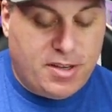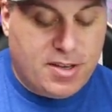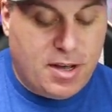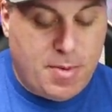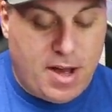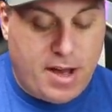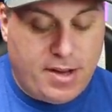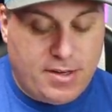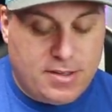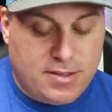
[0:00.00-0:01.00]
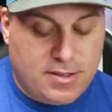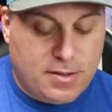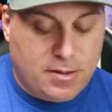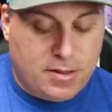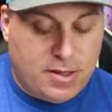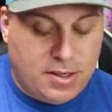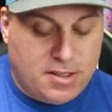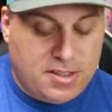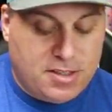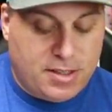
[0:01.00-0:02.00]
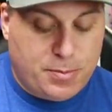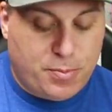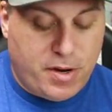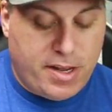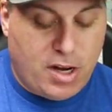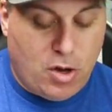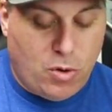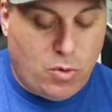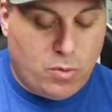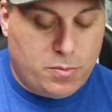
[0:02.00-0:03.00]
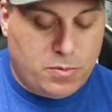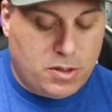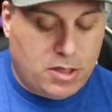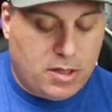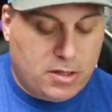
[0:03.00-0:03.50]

Come on. Let's, let's bring it home. Ugh.